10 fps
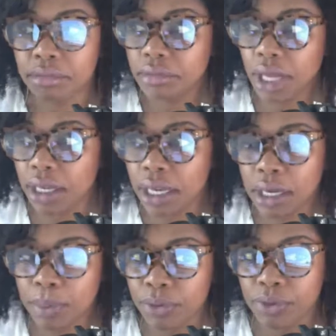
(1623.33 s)
and get
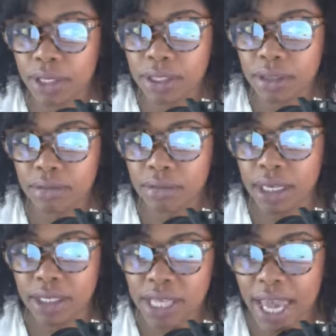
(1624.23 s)
it perfected
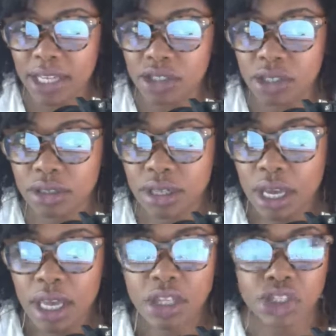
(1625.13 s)
and attached.
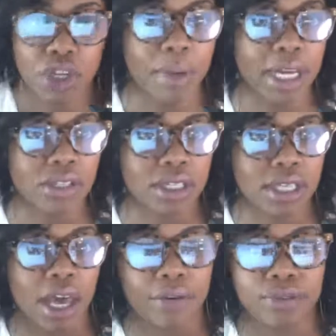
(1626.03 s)
She might just
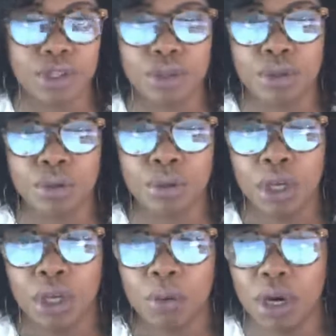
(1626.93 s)
have to
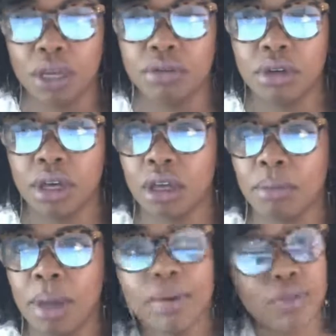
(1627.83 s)

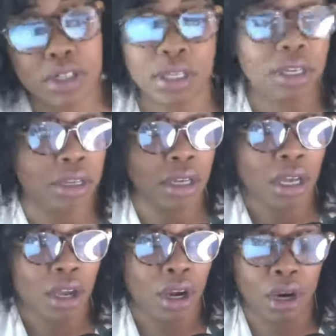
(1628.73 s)
maybe rescind
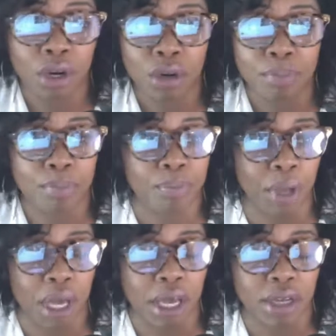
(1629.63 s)
her
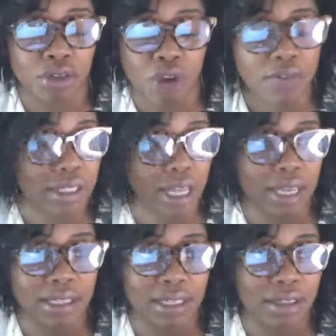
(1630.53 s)
driver's
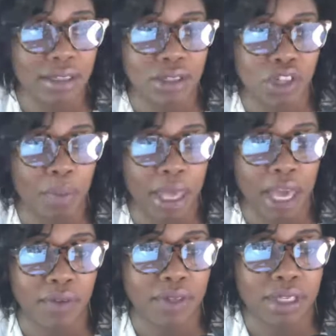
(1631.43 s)
license. She may
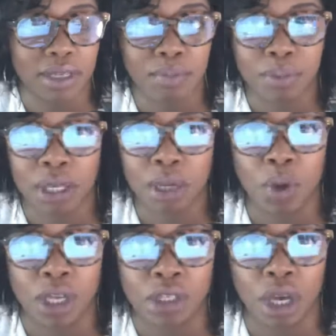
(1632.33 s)
have to simply
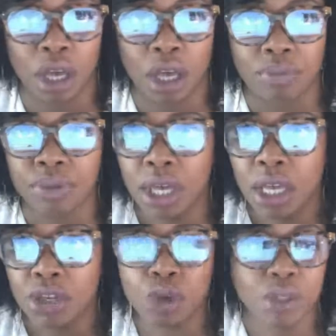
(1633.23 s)

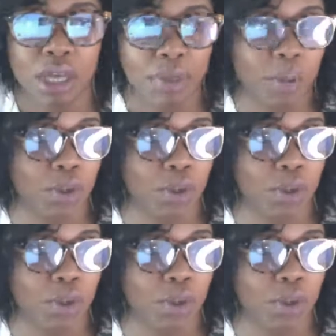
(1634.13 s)
do something with